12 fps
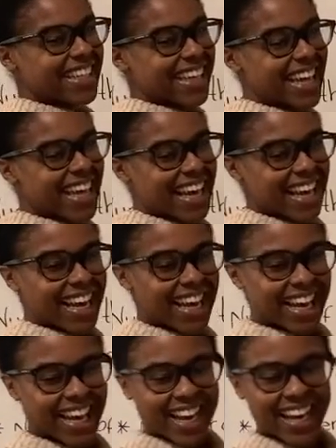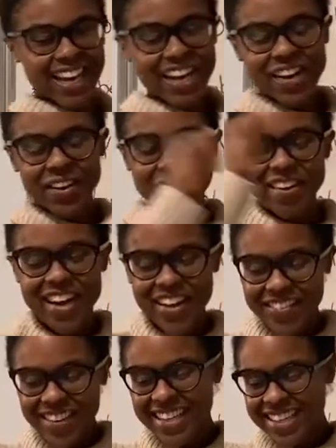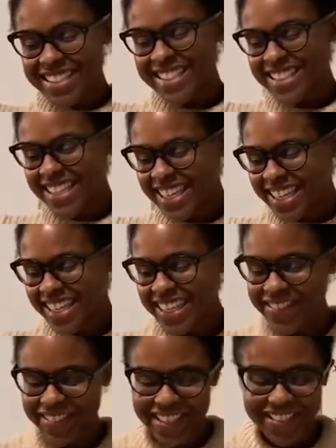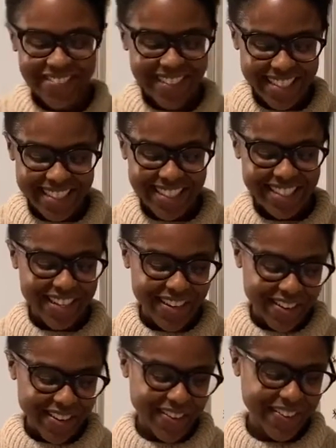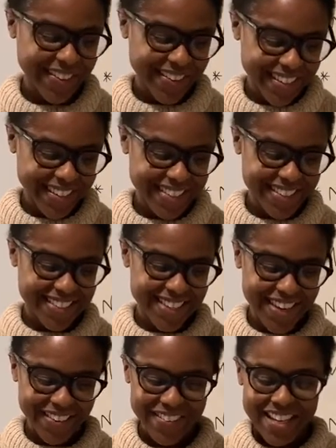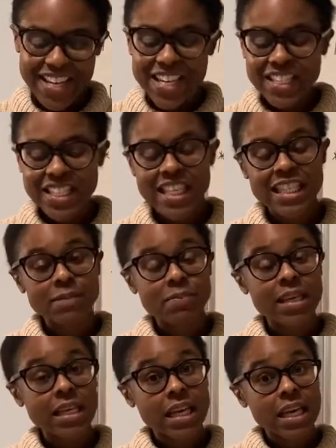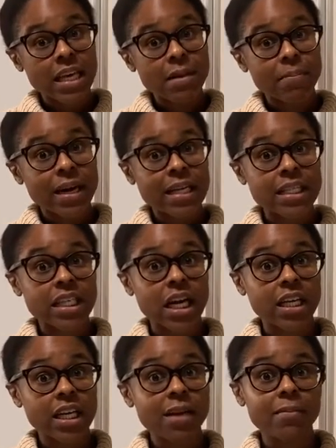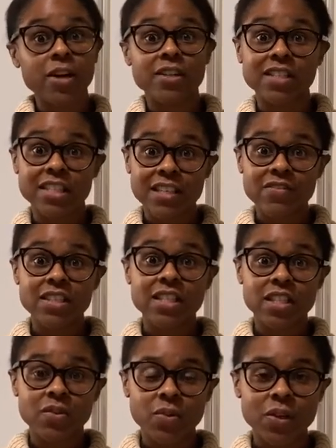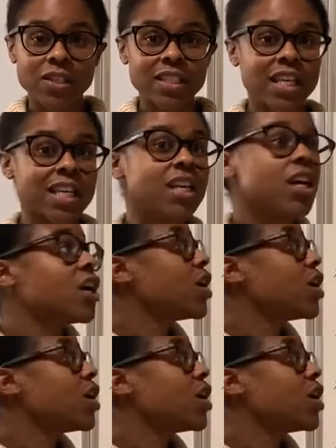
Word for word: Yay! We are ready to learn. We are ready to go. Good stuff. So let's begin by talking about our CVC words again.